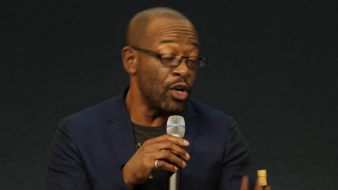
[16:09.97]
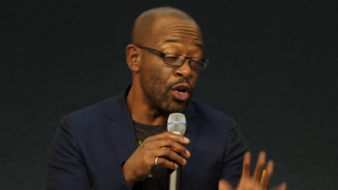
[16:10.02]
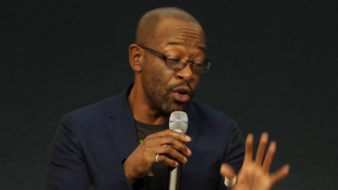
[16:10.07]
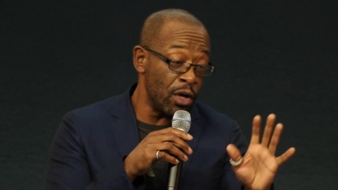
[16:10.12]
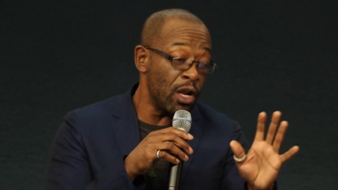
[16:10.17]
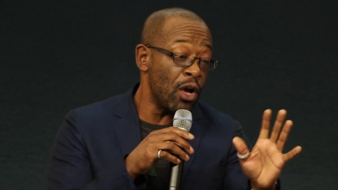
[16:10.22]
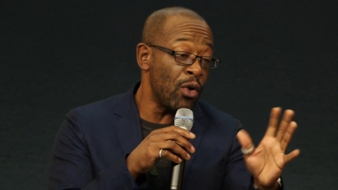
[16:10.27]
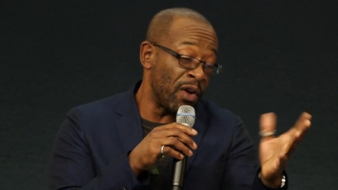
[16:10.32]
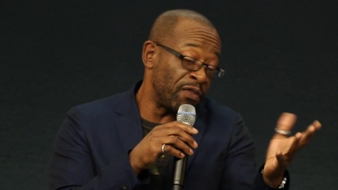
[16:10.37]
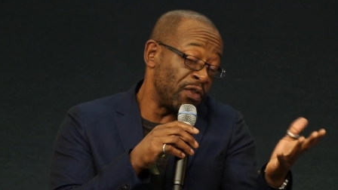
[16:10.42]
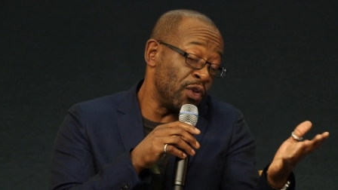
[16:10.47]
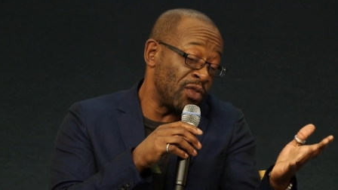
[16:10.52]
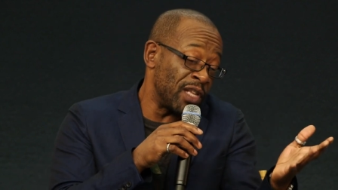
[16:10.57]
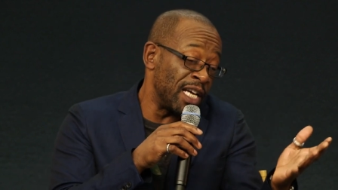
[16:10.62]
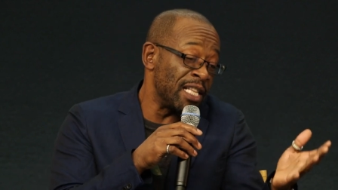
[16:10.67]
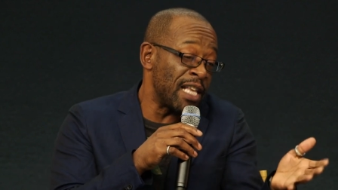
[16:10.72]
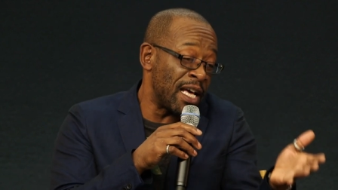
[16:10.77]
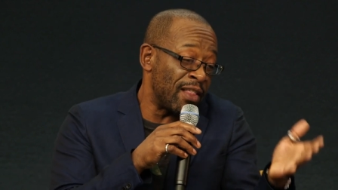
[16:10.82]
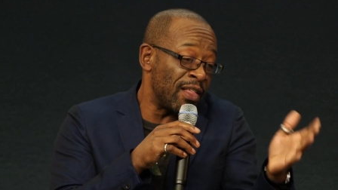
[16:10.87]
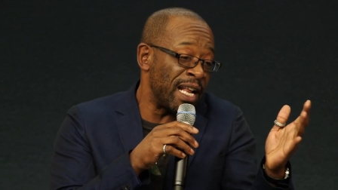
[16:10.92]
no, no, no, if you
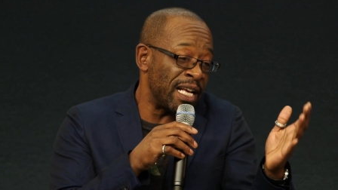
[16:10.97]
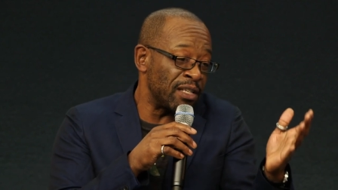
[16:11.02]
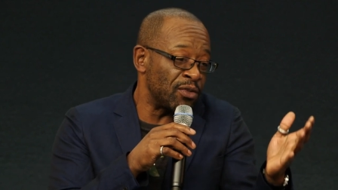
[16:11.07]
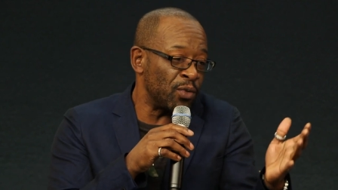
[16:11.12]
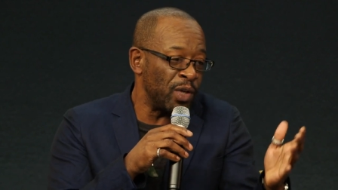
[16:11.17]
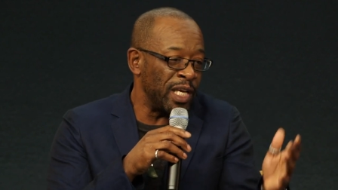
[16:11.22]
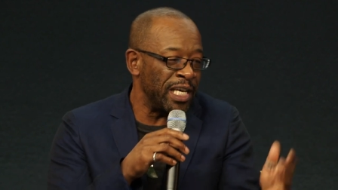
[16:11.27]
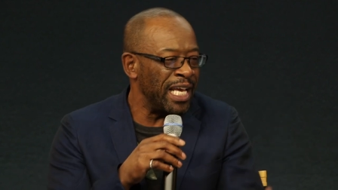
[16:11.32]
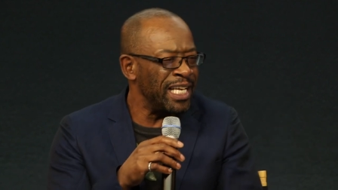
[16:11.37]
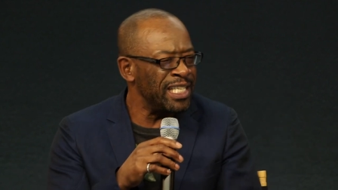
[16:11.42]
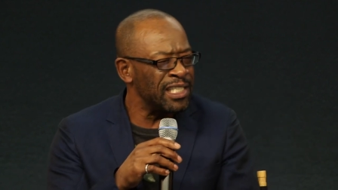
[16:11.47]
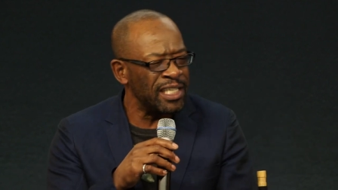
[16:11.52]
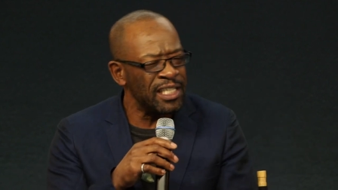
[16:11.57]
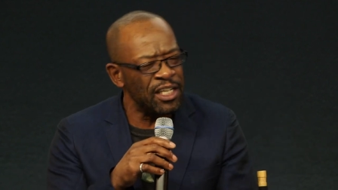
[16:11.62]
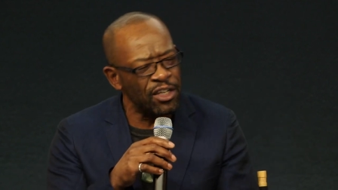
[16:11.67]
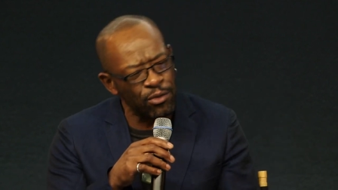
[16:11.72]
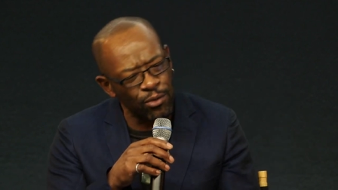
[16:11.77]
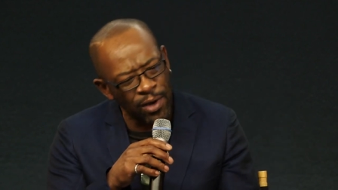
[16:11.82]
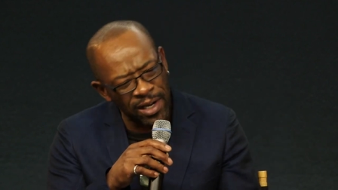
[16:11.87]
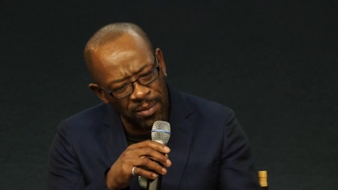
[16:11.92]
think that, then that's really, he's
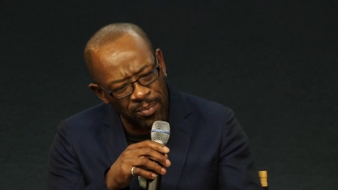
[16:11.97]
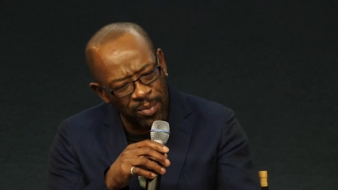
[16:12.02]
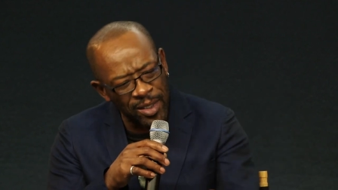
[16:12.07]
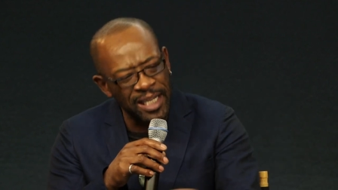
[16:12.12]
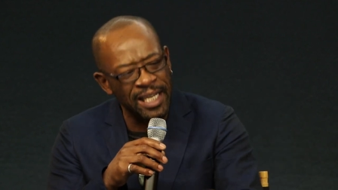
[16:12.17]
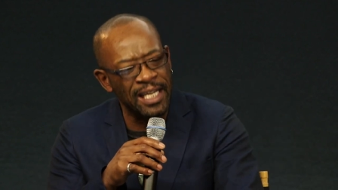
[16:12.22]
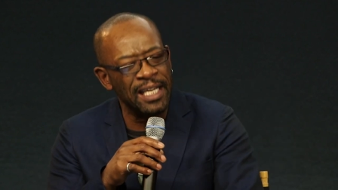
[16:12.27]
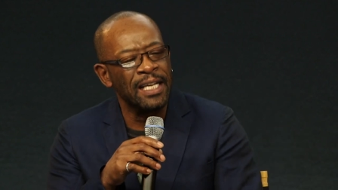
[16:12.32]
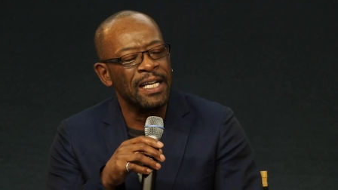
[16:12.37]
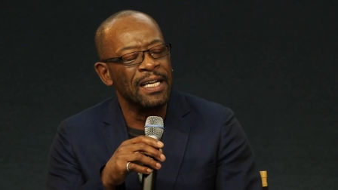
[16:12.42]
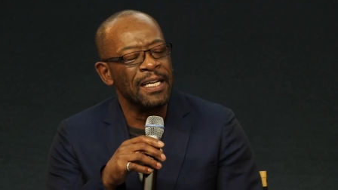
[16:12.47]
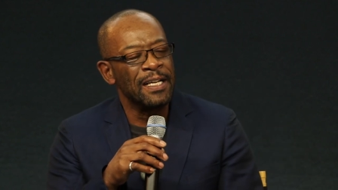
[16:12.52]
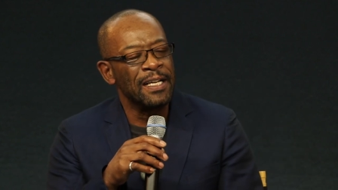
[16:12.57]
incredibly